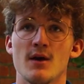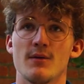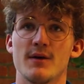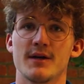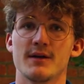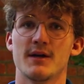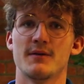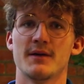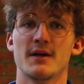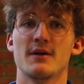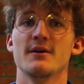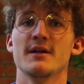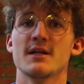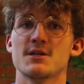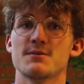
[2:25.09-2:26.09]
where there were
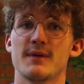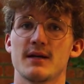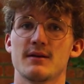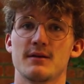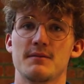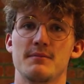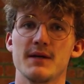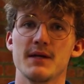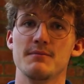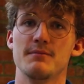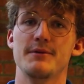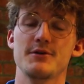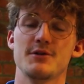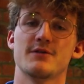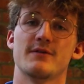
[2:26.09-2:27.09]
unexpected big
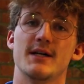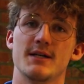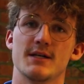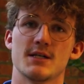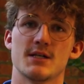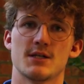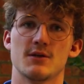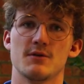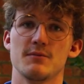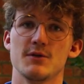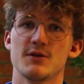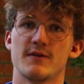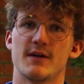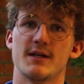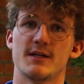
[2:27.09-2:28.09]
bushfires. So
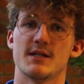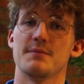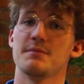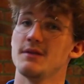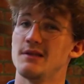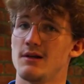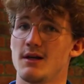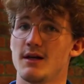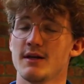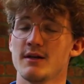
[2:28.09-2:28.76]
bushfires happen a lot